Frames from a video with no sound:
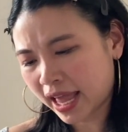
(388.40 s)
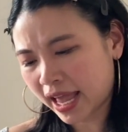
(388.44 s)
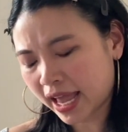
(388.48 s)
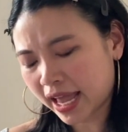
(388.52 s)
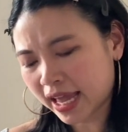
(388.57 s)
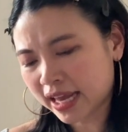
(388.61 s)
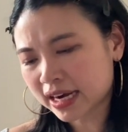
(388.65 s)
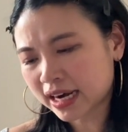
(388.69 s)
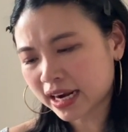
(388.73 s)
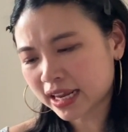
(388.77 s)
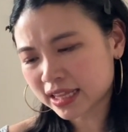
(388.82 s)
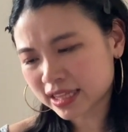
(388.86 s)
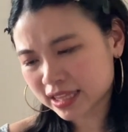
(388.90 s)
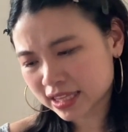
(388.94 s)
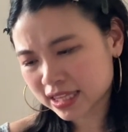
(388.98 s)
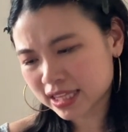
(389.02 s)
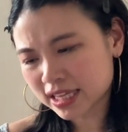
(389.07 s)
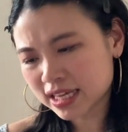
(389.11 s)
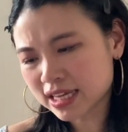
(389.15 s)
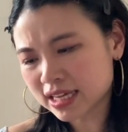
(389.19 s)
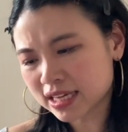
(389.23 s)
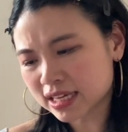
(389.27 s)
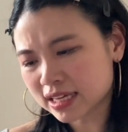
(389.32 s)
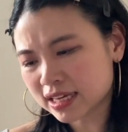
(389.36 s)
And I
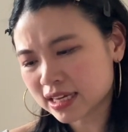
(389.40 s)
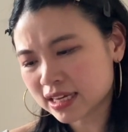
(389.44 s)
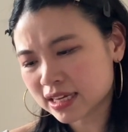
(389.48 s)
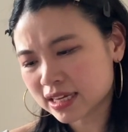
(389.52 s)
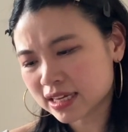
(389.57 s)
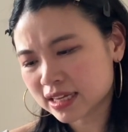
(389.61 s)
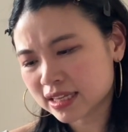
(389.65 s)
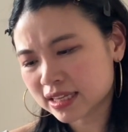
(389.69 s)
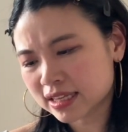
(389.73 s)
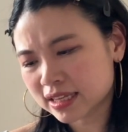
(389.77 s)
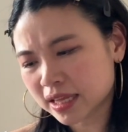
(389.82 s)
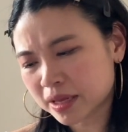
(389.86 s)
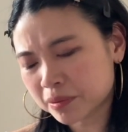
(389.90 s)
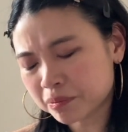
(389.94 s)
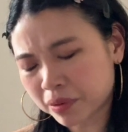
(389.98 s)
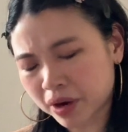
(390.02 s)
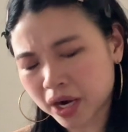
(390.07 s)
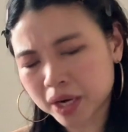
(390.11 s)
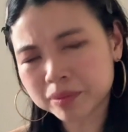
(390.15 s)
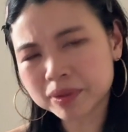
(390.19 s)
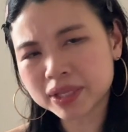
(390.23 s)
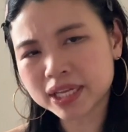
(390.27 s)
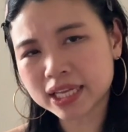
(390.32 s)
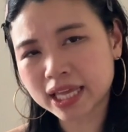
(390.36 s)
think they
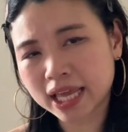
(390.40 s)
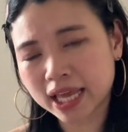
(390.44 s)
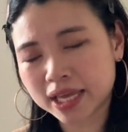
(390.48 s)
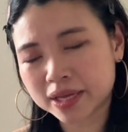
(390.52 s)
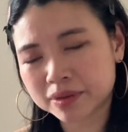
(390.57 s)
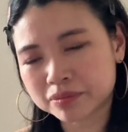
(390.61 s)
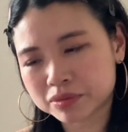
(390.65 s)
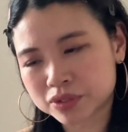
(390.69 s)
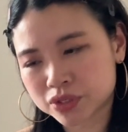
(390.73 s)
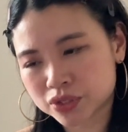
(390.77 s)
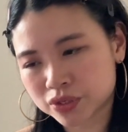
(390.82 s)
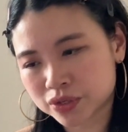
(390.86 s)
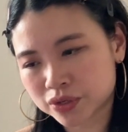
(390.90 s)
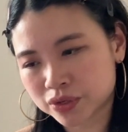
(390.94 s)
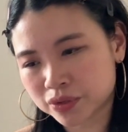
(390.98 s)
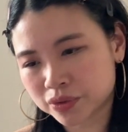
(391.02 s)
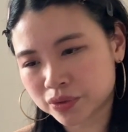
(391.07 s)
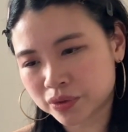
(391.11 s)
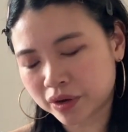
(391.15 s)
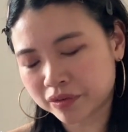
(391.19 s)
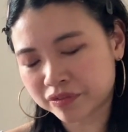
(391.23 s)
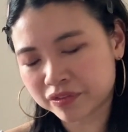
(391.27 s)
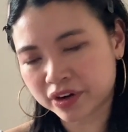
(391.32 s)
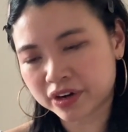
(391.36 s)
probably came to
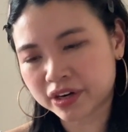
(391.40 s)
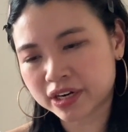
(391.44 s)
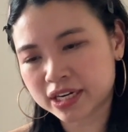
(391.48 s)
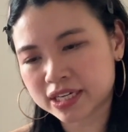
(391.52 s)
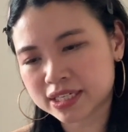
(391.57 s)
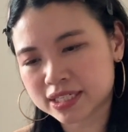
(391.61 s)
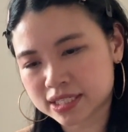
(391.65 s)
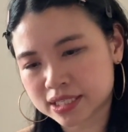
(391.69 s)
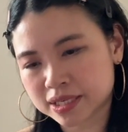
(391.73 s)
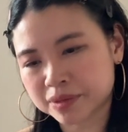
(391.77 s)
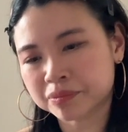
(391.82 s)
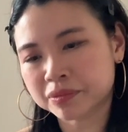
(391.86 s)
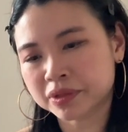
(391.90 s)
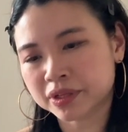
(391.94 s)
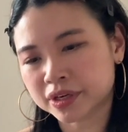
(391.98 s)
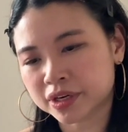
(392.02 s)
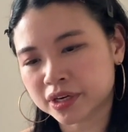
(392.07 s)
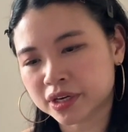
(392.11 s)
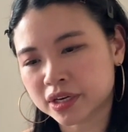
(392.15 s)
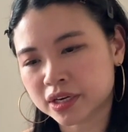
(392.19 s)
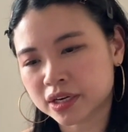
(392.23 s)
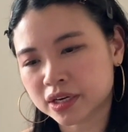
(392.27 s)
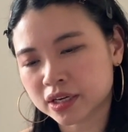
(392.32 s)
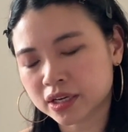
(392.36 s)
a very
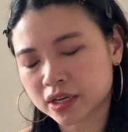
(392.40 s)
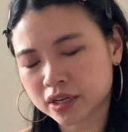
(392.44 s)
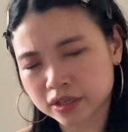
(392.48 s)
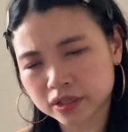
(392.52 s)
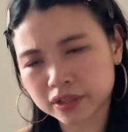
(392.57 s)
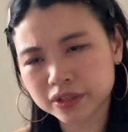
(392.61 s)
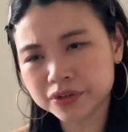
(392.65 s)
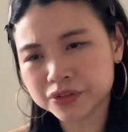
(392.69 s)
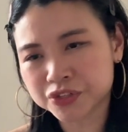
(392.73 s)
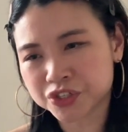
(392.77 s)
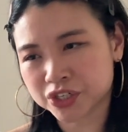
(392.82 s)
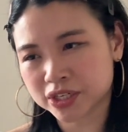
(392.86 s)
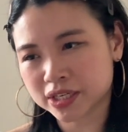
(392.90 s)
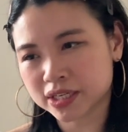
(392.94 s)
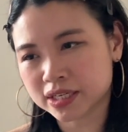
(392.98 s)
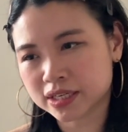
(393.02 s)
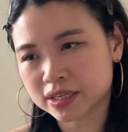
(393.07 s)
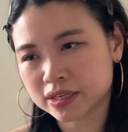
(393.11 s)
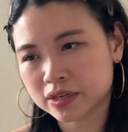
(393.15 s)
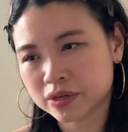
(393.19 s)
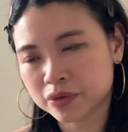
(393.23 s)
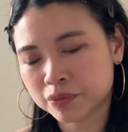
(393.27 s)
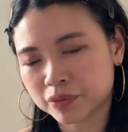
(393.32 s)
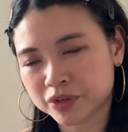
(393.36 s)
similar conclusion,
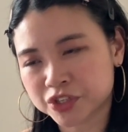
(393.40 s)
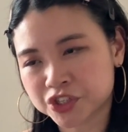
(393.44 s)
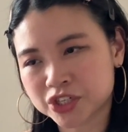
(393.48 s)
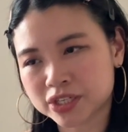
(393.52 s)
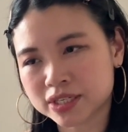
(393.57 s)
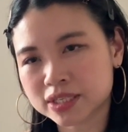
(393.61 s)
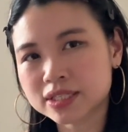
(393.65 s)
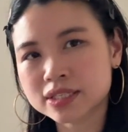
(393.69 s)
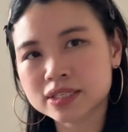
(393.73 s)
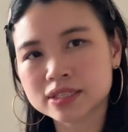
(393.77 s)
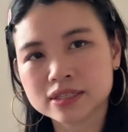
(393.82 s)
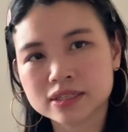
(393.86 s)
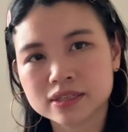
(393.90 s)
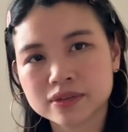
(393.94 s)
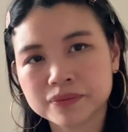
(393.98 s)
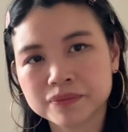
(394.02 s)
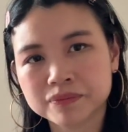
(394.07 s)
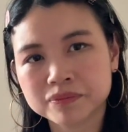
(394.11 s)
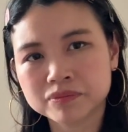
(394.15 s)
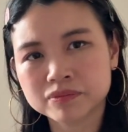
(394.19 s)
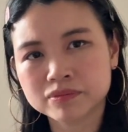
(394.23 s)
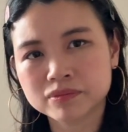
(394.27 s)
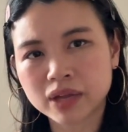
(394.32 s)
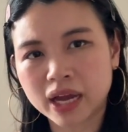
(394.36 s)
which is,
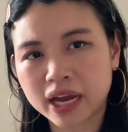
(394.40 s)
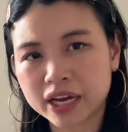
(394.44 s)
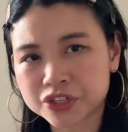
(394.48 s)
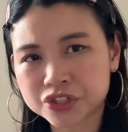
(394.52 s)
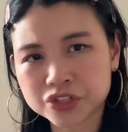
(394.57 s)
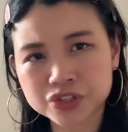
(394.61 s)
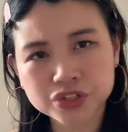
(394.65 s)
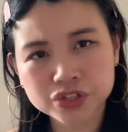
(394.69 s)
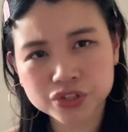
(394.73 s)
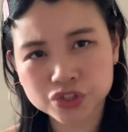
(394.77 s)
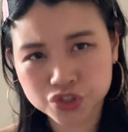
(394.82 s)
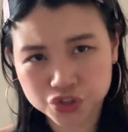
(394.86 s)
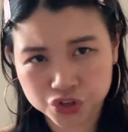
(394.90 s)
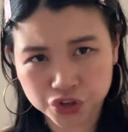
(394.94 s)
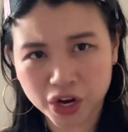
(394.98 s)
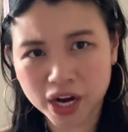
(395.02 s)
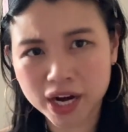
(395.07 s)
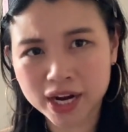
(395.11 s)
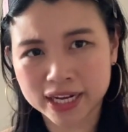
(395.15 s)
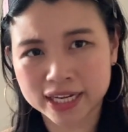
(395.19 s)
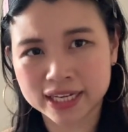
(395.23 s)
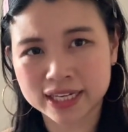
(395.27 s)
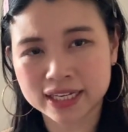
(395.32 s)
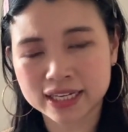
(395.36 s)
I should just
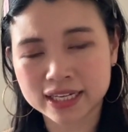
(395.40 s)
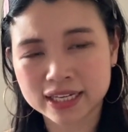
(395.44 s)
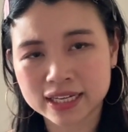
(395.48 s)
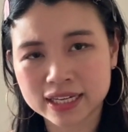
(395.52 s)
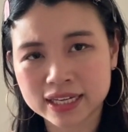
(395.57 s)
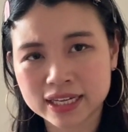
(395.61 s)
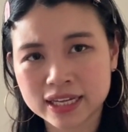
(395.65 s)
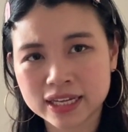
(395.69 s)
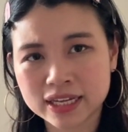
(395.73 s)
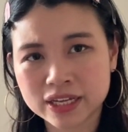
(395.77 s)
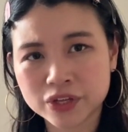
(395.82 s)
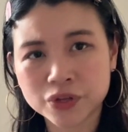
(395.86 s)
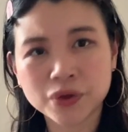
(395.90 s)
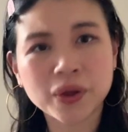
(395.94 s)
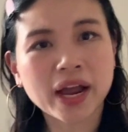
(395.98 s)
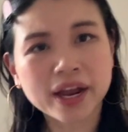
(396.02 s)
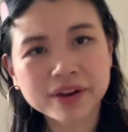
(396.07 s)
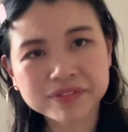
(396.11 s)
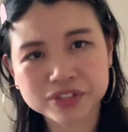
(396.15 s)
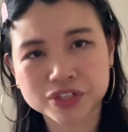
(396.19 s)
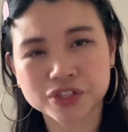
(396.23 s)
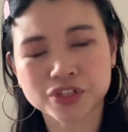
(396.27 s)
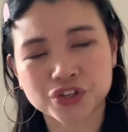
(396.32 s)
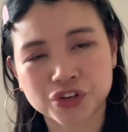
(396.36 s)
try. You
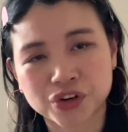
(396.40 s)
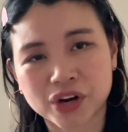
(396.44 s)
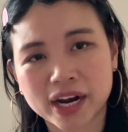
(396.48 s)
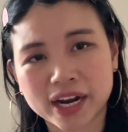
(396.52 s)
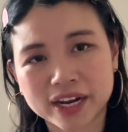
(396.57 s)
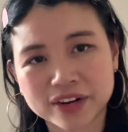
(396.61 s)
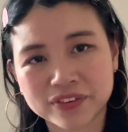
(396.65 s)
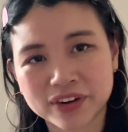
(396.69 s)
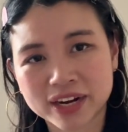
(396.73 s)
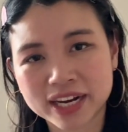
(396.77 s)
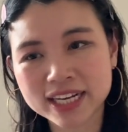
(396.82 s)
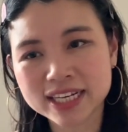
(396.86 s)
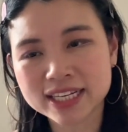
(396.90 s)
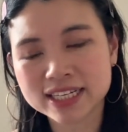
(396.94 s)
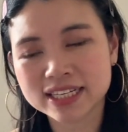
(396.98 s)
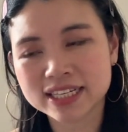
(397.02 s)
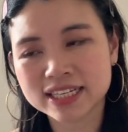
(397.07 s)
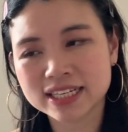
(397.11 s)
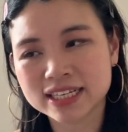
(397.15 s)
have to try, right?